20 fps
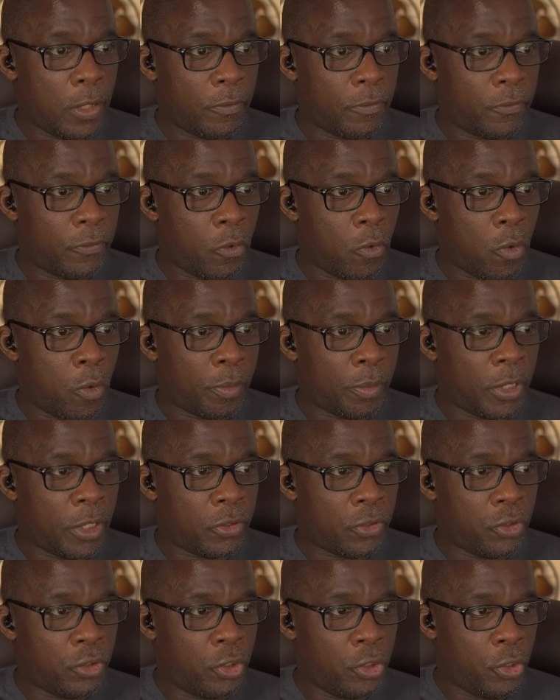4 plus
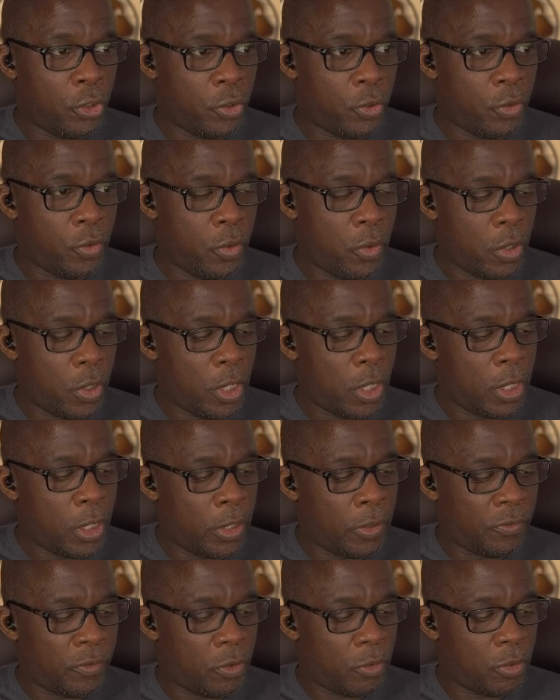2
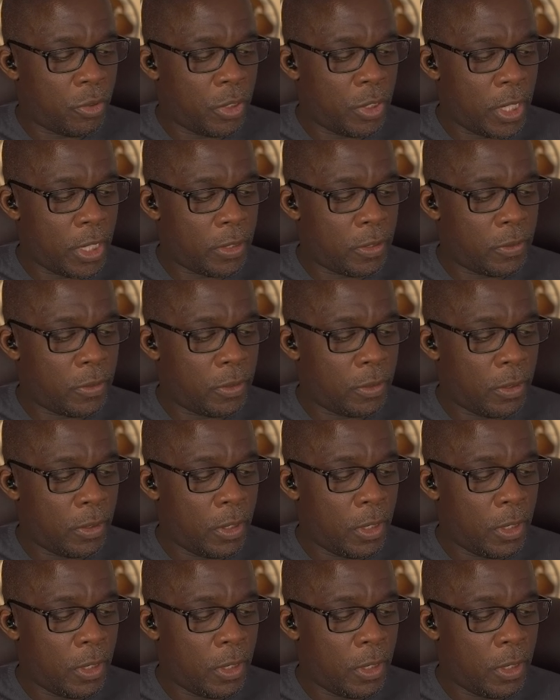gives you 6,